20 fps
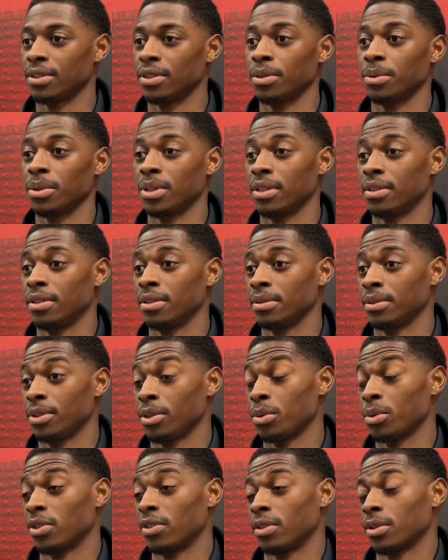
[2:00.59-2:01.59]
do
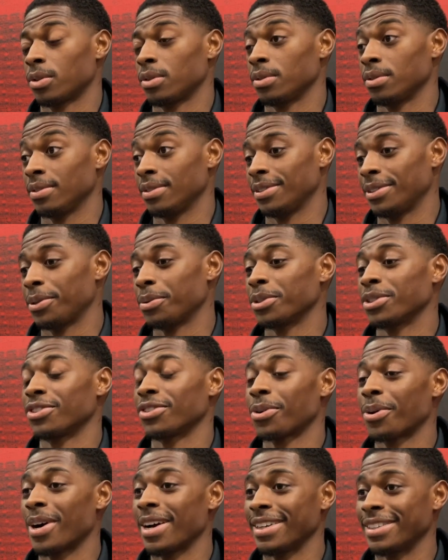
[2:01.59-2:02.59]
what's
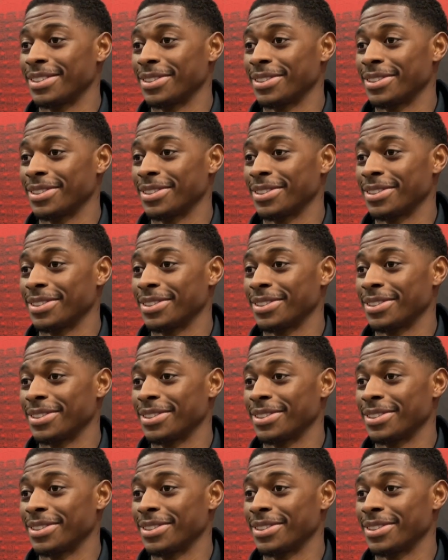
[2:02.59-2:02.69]
required,